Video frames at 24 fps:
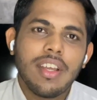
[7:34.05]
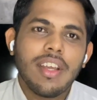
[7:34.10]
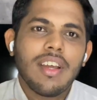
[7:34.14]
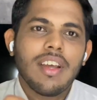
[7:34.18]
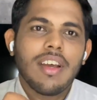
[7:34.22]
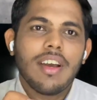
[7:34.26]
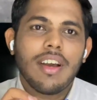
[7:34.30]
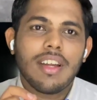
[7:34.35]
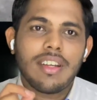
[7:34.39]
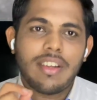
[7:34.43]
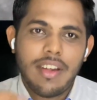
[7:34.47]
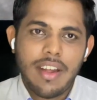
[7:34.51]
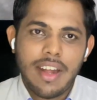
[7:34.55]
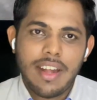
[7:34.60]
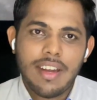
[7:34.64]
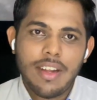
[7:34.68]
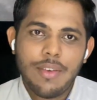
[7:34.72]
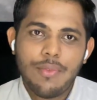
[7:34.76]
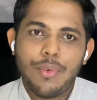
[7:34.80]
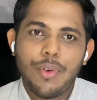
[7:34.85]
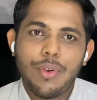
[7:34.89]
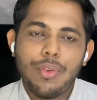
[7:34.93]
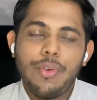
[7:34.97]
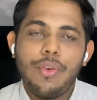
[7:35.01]
a trader
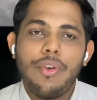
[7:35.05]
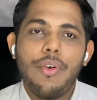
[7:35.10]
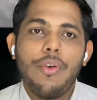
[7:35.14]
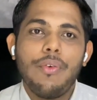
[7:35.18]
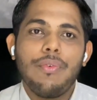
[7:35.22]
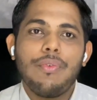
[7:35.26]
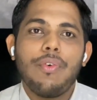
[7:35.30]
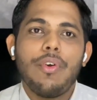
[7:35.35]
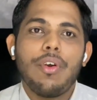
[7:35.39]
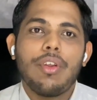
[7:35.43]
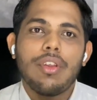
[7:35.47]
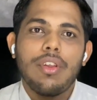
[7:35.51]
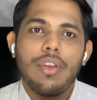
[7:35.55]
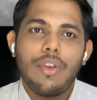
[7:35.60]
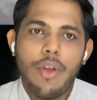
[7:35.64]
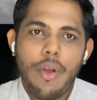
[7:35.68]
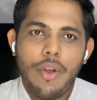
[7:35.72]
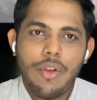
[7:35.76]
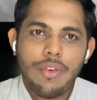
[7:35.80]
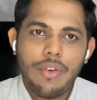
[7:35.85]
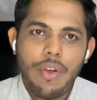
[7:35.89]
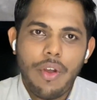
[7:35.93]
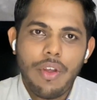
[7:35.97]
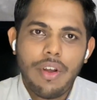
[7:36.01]
would go for a long
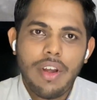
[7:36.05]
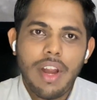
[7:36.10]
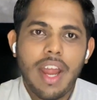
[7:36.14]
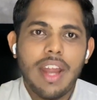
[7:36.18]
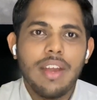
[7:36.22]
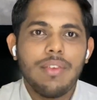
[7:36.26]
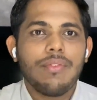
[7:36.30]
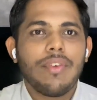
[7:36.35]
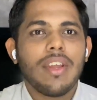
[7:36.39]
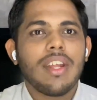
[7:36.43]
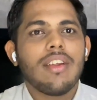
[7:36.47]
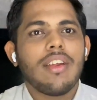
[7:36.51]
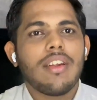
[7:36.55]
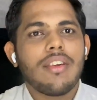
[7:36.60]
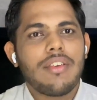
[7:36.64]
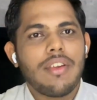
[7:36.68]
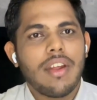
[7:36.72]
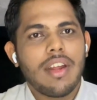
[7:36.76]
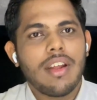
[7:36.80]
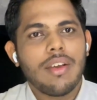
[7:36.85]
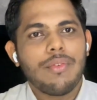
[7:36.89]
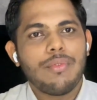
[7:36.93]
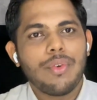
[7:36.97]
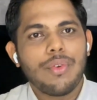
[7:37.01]
call and when a
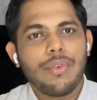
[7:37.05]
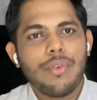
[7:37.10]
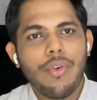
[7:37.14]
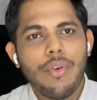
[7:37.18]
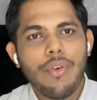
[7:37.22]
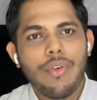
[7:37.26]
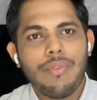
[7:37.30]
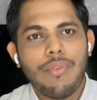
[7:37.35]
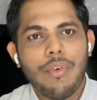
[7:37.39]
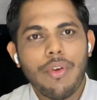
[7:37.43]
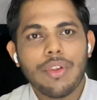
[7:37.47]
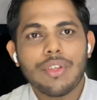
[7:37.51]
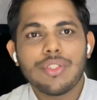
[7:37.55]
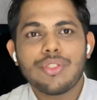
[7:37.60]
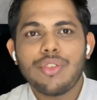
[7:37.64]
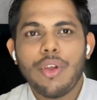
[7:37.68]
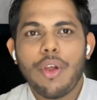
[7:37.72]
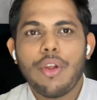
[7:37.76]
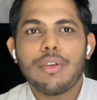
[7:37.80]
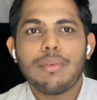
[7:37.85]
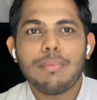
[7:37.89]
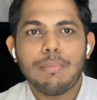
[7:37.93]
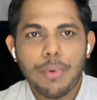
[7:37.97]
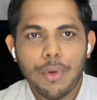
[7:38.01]
trader would go for a
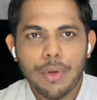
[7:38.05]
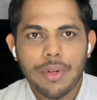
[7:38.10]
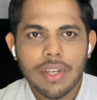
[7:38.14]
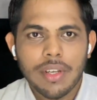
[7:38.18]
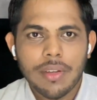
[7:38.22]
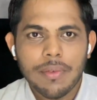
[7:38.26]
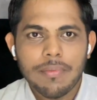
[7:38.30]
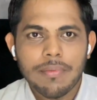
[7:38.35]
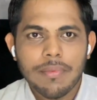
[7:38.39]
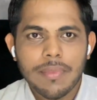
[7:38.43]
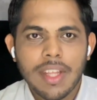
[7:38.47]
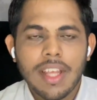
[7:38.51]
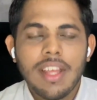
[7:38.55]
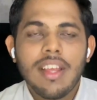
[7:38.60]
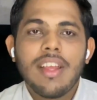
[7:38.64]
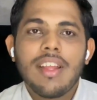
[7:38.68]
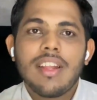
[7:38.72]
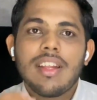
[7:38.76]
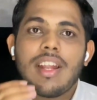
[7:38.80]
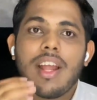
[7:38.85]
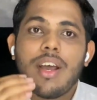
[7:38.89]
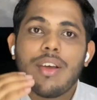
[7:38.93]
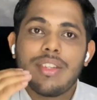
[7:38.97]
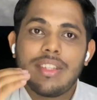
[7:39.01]
short put.
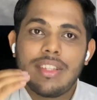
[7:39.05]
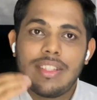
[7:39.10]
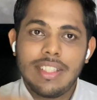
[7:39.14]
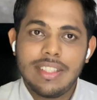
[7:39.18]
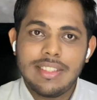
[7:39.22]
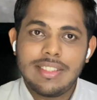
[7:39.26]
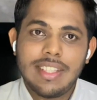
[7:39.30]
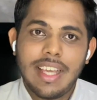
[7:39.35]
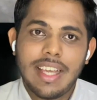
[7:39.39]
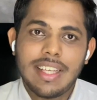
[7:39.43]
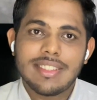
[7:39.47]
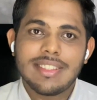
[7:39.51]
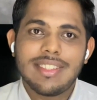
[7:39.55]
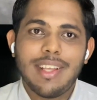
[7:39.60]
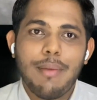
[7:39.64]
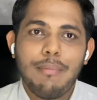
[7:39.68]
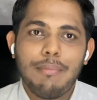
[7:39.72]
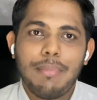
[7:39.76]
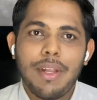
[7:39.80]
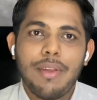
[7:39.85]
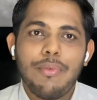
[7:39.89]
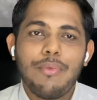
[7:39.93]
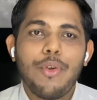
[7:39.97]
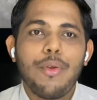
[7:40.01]
Now this
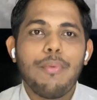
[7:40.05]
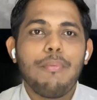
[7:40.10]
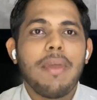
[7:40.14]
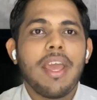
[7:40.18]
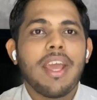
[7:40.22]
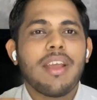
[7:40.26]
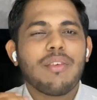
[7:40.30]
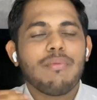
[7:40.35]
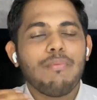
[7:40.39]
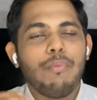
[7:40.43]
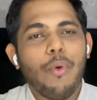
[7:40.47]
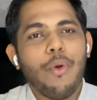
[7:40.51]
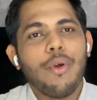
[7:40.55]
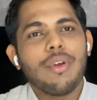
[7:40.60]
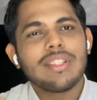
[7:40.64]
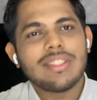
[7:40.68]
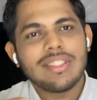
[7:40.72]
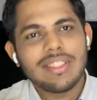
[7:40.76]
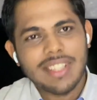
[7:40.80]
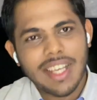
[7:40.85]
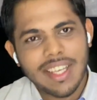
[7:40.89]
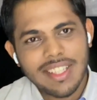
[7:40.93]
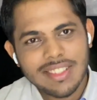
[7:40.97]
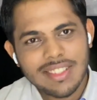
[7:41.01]
example would make more
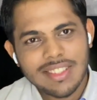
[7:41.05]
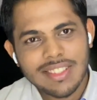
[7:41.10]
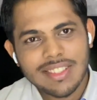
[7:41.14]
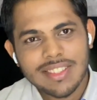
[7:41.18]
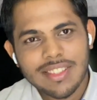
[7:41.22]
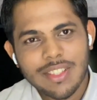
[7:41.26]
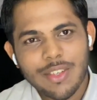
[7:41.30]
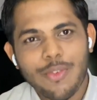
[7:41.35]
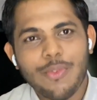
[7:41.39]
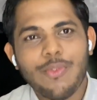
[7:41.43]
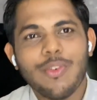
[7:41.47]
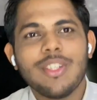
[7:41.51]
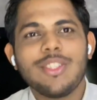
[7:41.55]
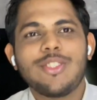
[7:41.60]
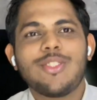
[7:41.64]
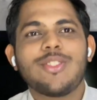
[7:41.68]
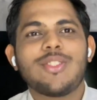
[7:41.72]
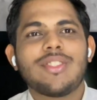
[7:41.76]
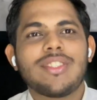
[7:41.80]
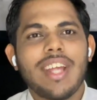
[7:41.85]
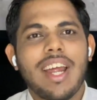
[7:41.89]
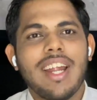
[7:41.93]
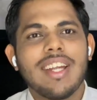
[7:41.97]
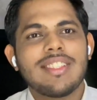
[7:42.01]
sense once you
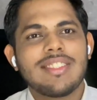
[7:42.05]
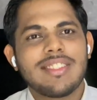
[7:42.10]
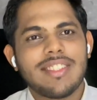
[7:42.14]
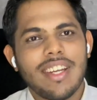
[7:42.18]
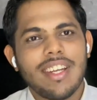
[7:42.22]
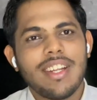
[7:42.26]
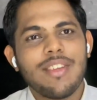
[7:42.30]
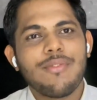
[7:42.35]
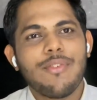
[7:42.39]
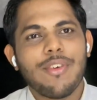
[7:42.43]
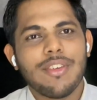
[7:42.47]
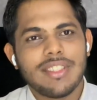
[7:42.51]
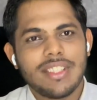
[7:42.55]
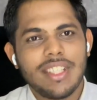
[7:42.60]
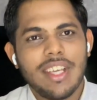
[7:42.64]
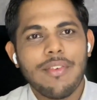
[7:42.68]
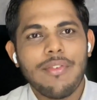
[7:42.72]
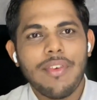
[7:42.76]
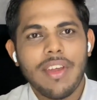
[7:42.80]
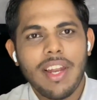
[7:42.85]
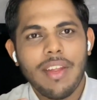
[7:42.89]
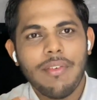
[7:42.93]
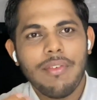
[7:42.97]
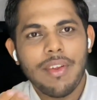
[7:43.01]
start studying for
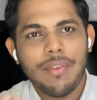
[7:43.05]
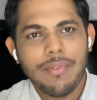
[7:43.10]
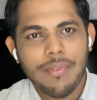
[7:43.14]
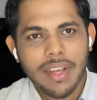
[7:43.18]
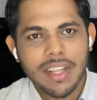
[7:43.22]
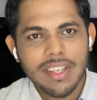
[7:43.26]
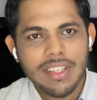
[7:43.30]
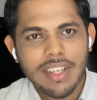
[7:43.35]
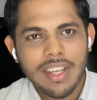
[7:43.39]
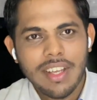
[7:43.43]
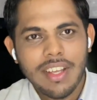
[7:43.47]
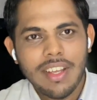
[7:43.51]
CFA Level 1,